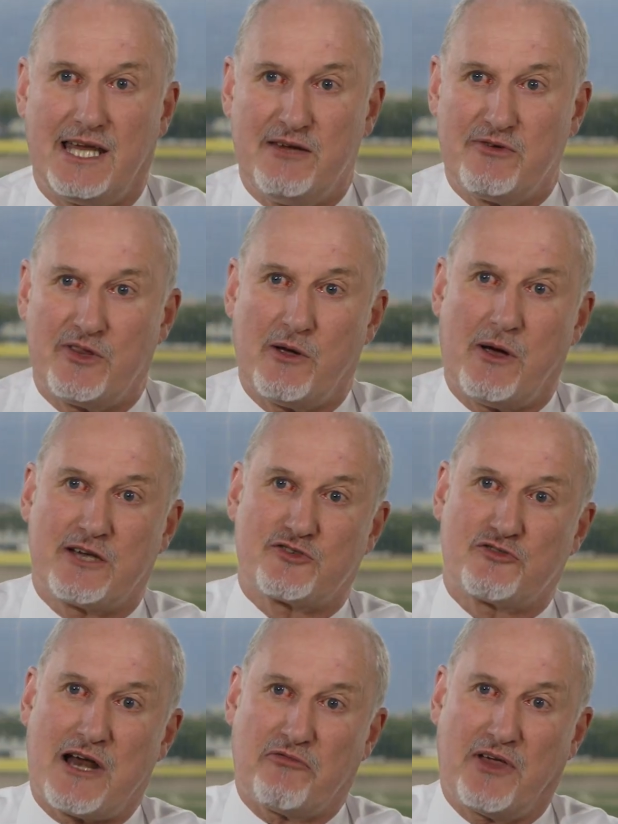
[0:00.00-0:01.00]
that even though our
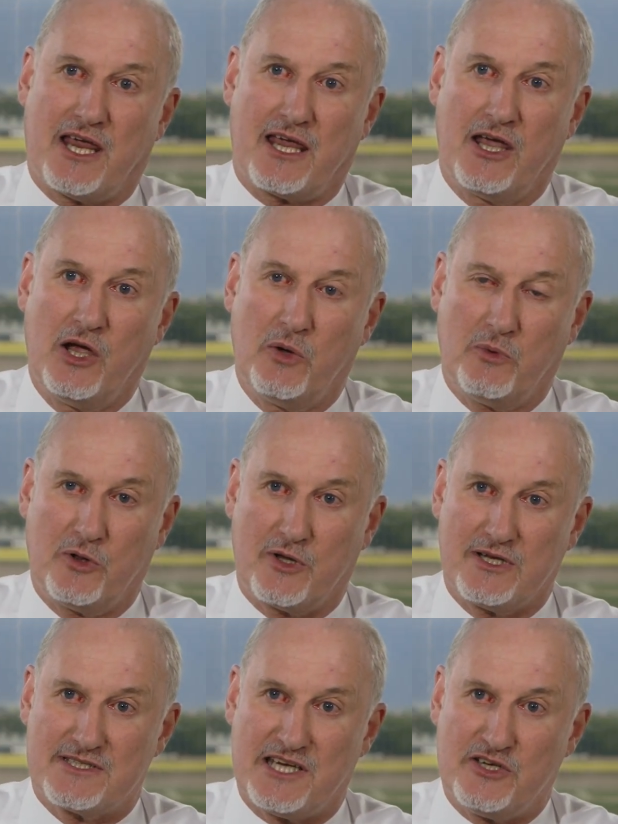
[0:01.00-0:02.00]
traffic will
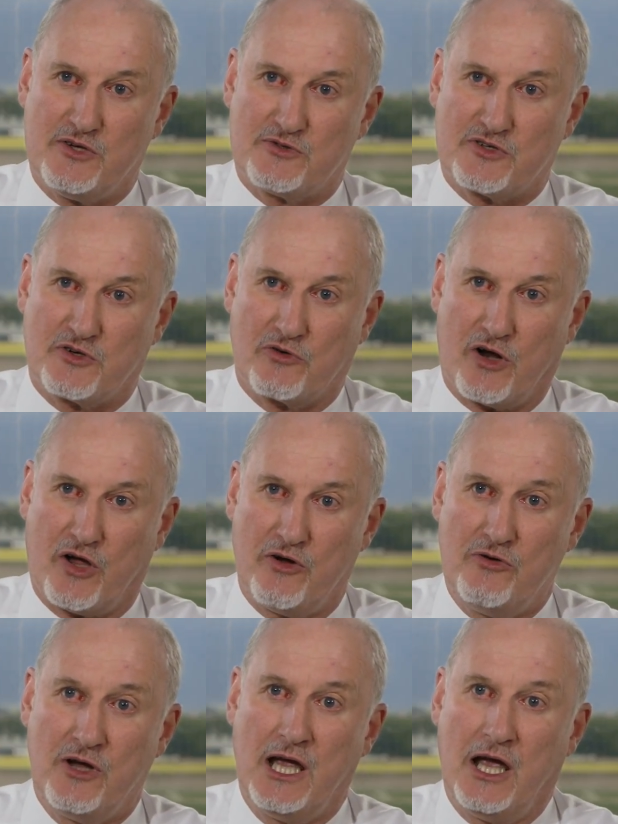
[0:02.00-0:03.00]
continue to
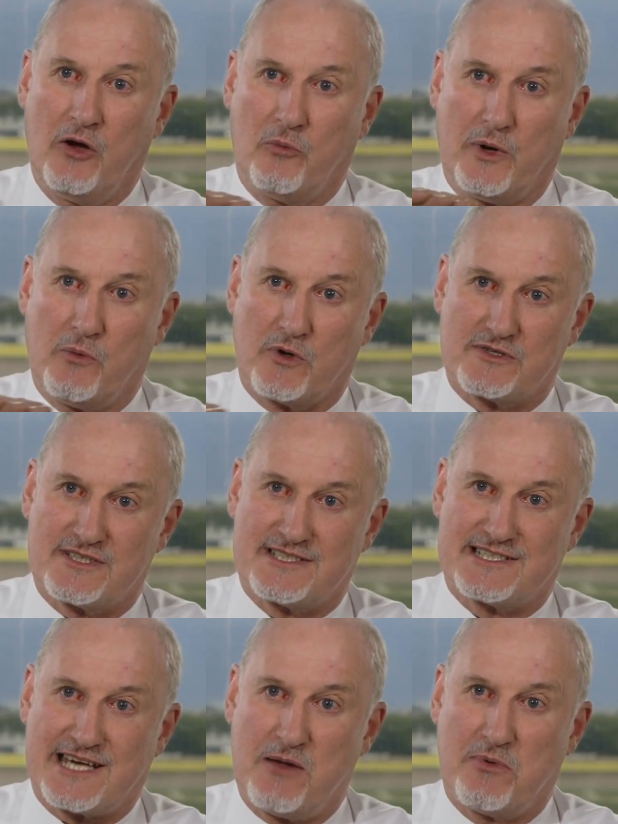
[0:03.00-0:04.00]
grow, we want to
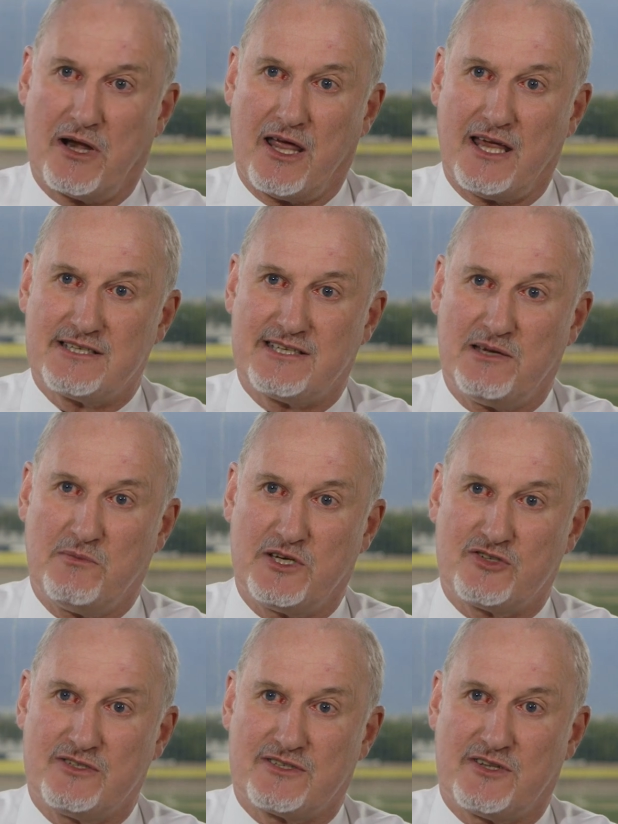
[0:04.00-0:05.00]
stabilize the
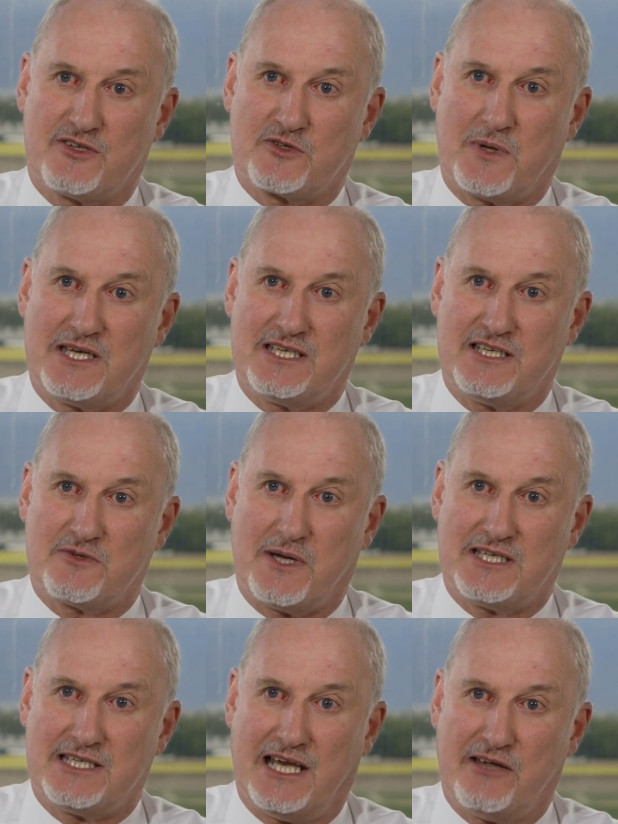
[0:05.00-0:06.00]
emissions at the
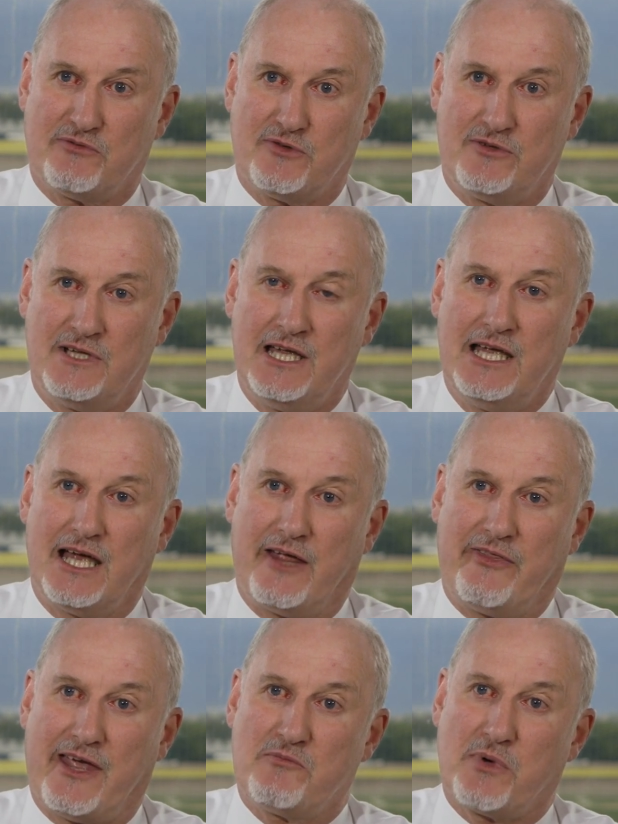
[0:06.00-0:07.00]
2020 level.
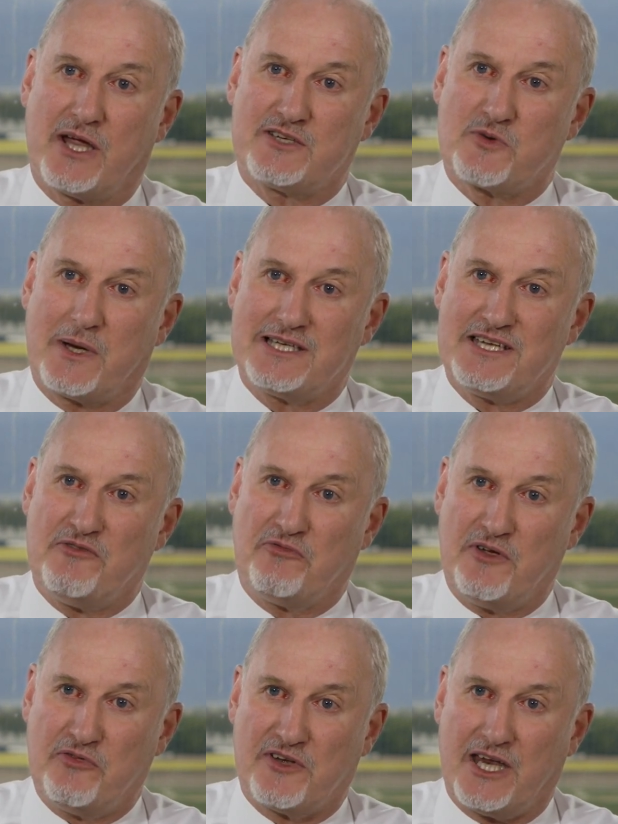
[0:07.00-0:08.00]
And then by
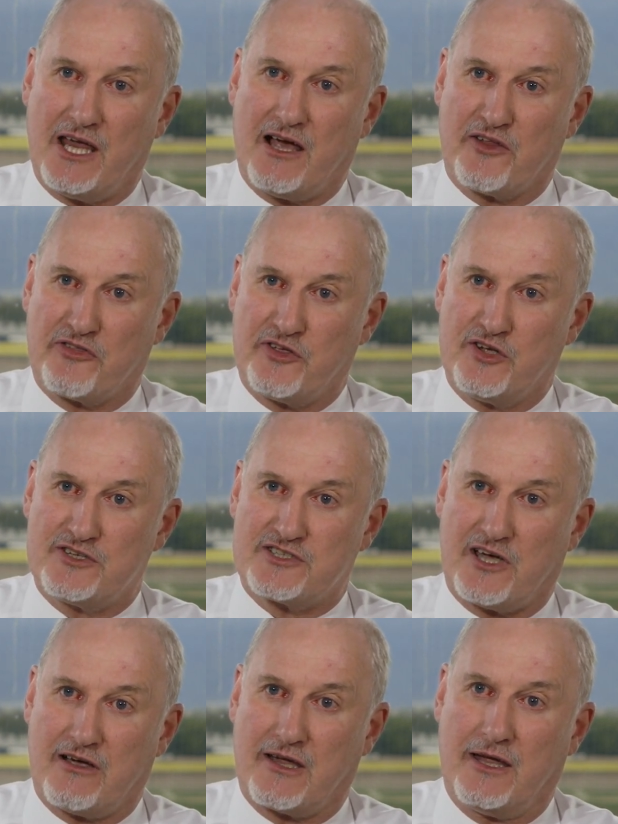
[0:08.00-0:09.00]
2050, our third
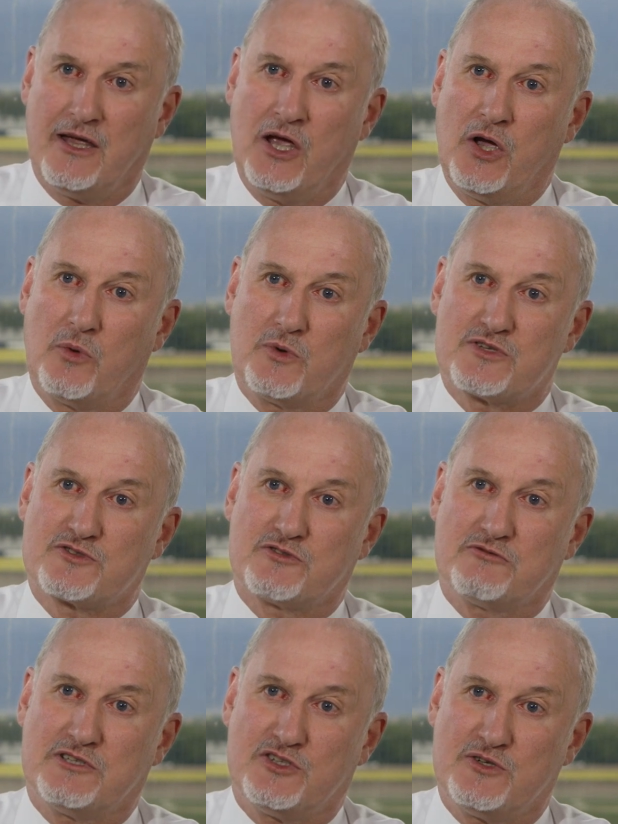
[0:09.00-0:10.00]
target was
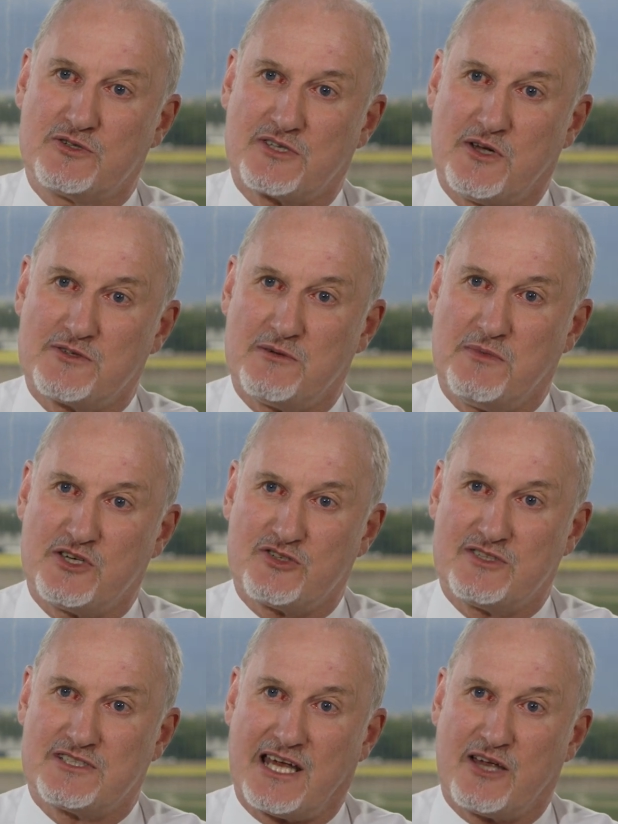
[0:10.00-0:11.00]
to reduce those
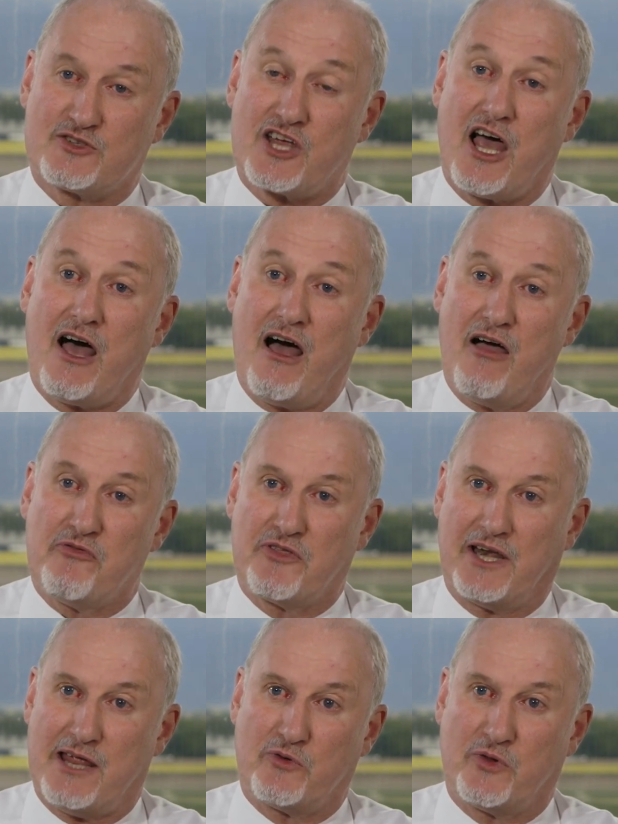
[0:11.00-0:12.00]
emissions down to half
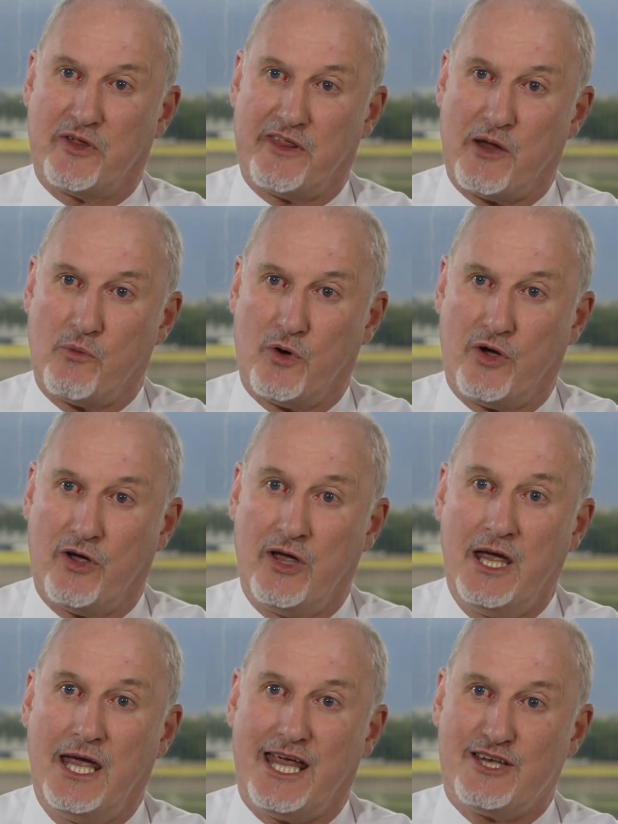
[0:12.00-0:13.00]
the level that they were
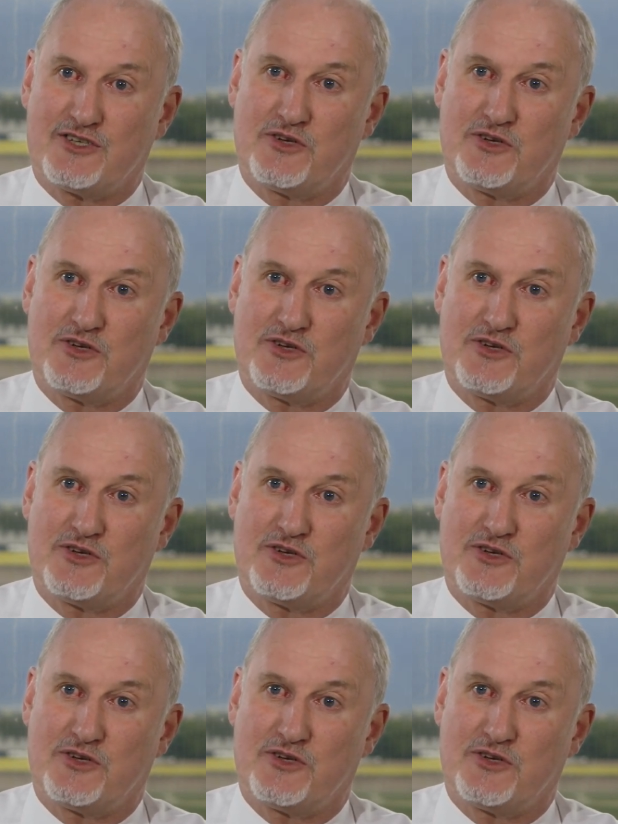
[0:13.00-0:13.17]
in